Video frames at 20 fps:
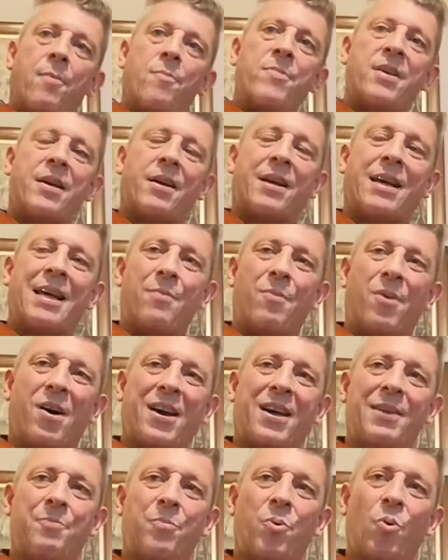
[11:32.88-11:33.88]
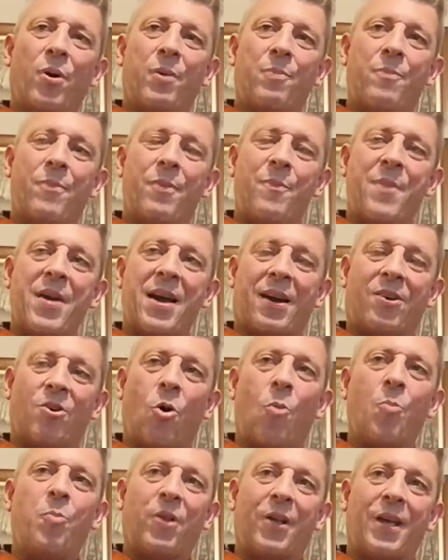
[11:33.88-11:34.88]
You're kind of making the bow more
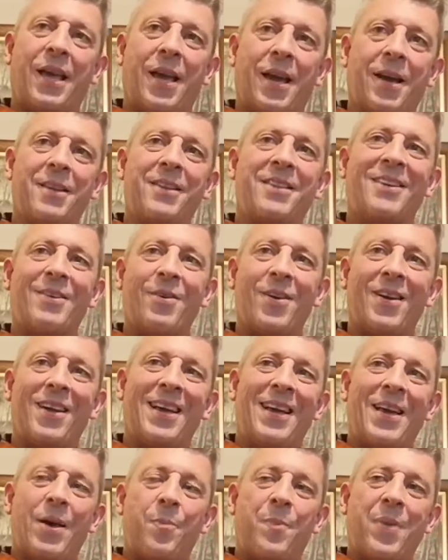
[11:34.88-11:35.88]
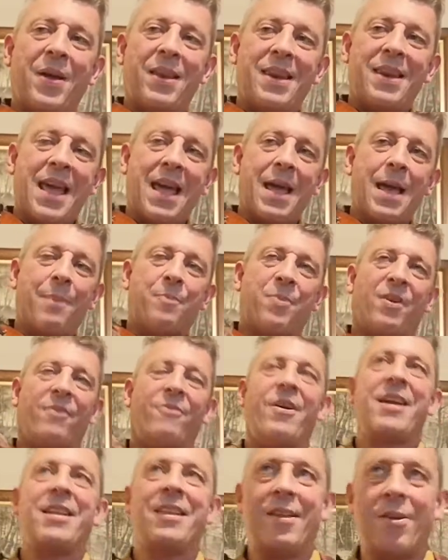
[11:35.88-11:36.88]
complicated, but nay
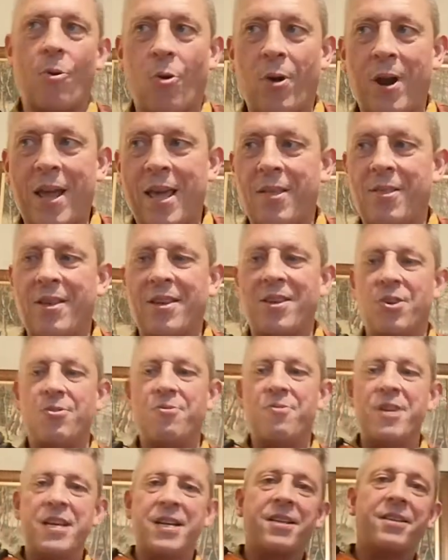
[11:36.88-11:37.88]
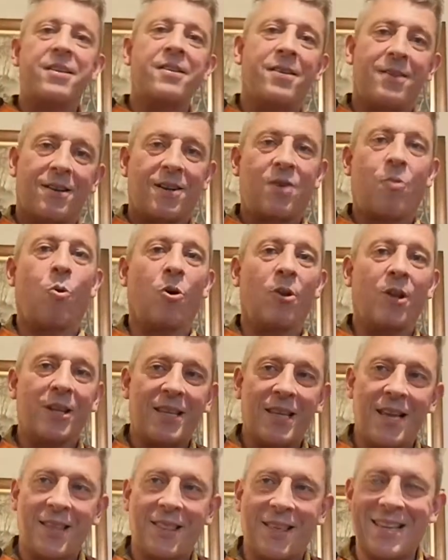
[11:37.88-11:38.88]
providing any of the unique
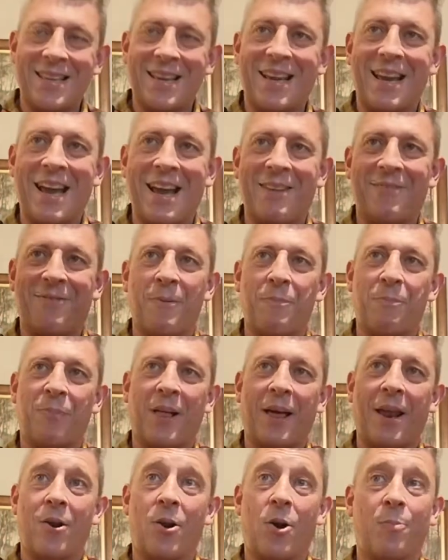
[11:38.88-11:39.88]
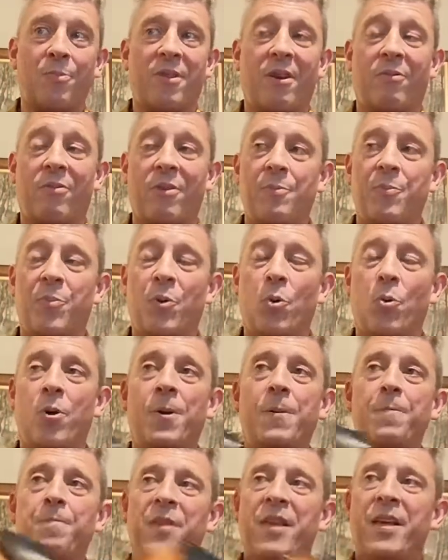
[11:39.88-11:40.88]
quality that you get for playing an up-driven bow.
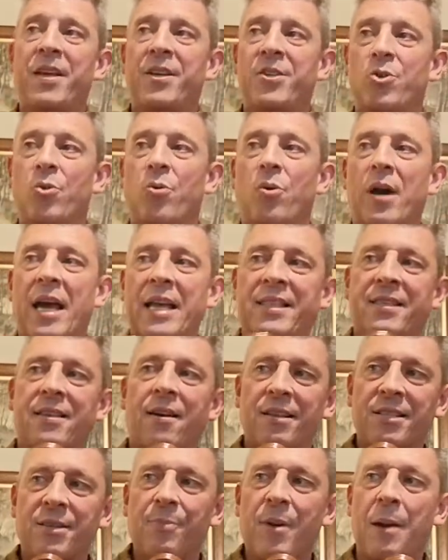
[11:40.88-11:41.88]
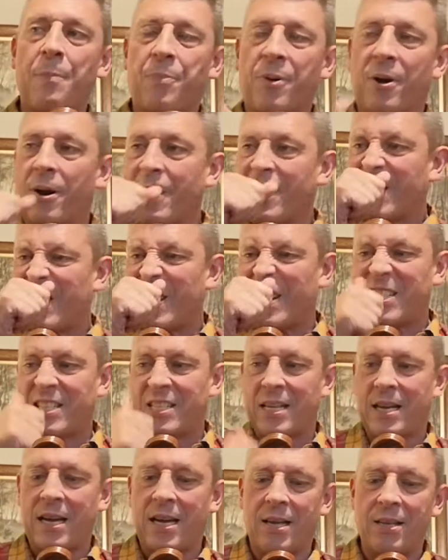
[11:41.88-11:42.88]
So it takes a bit of practice,
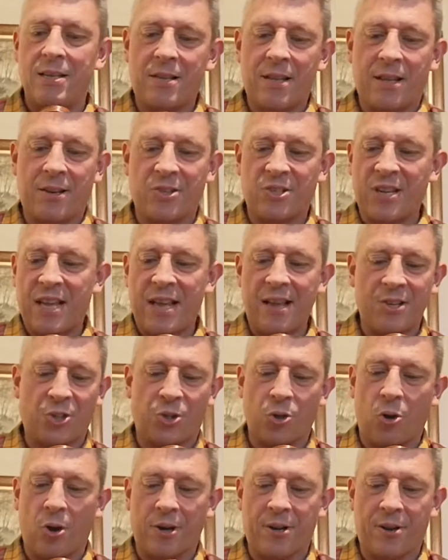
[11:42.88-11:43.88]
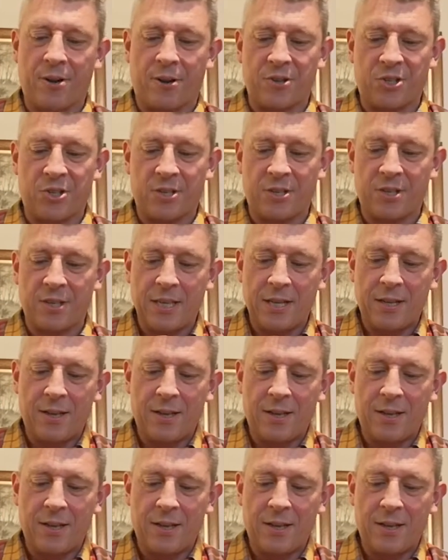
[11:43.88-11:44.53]
and there's no shortcuts.